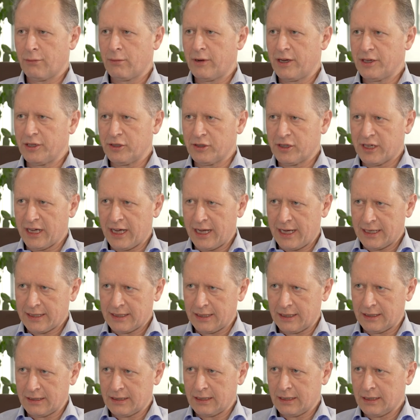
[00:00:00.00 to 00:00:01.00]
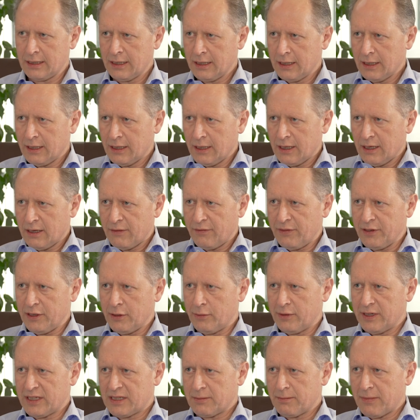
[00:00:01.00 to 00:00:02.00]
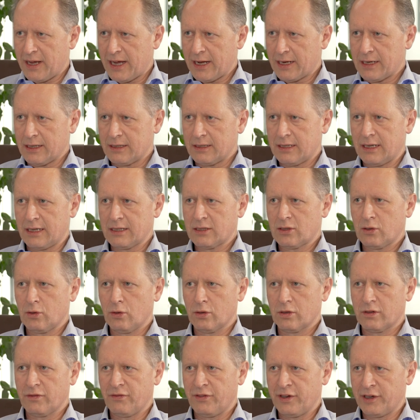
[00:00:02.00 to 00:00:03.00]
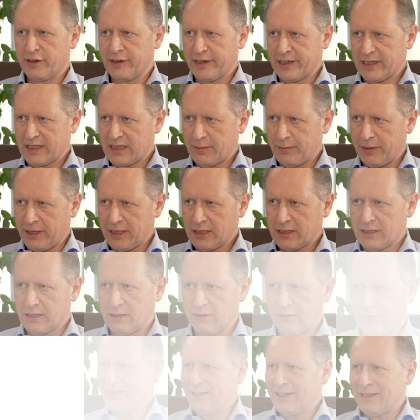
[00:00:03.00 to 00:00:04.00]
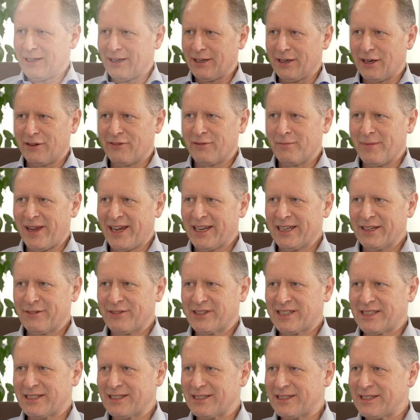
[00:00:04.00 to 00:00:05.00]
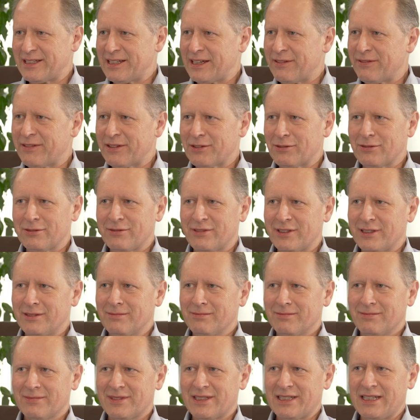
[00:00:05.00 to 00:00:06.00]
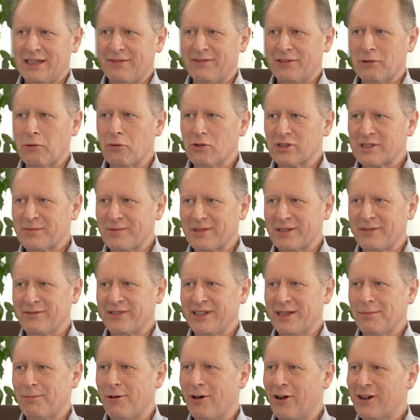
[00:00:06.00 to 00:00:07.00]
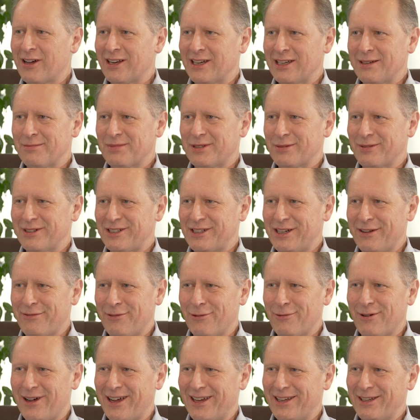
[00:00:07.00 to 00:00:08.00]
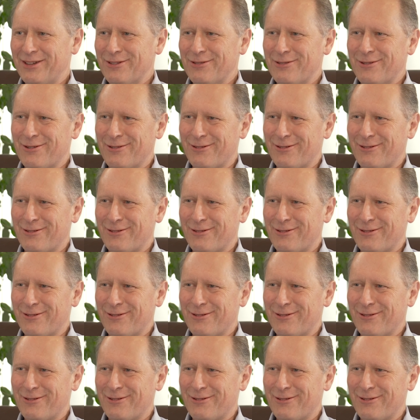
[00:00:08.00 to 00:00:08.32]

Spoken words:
way you cut it, the US market does look very expensive. You know, the Magnificent Seven or the Seven Horsemen of the Apocalypse, whichever way you